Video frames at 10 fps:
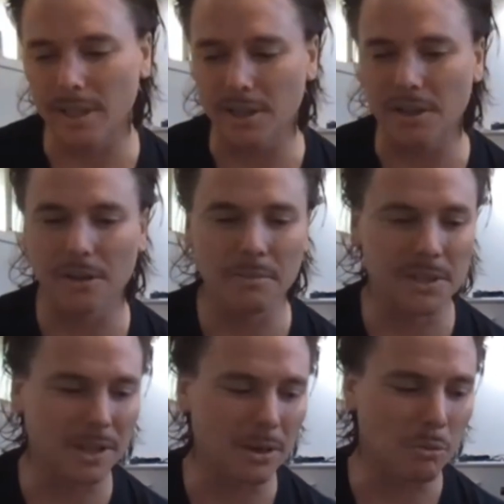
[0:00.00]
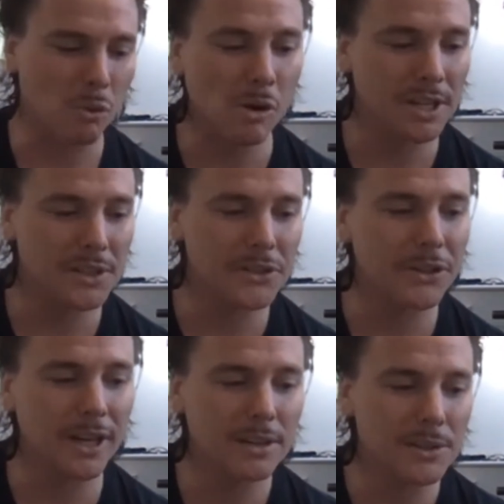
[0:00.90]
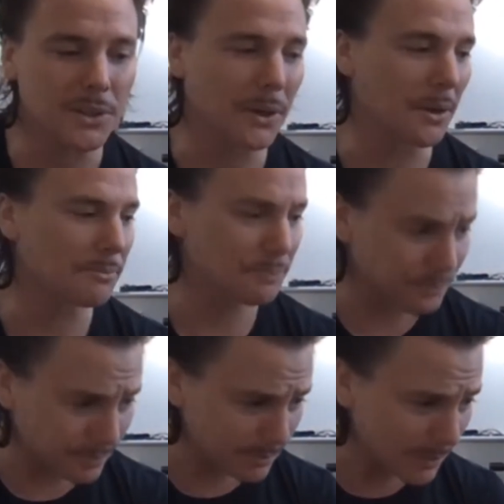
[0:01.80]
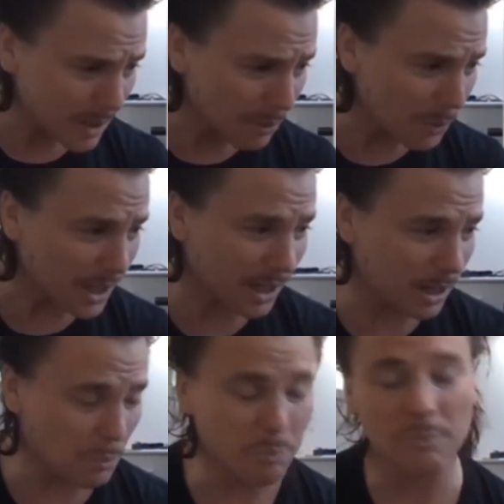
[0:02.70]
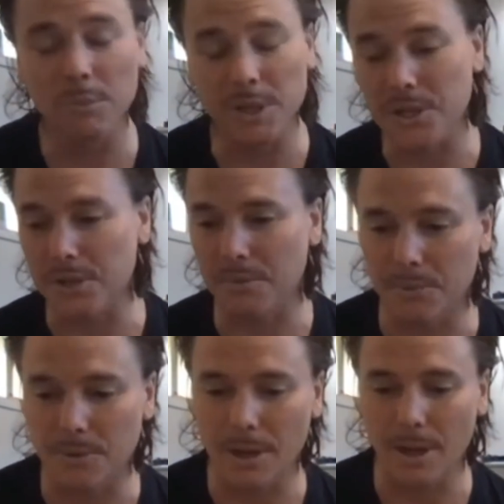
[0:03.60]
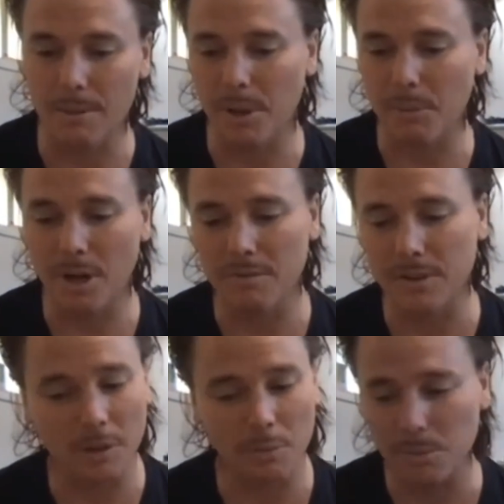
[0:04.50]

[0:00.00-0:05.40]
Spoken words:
in Europe there's a lot of war history, so we which my wife and I were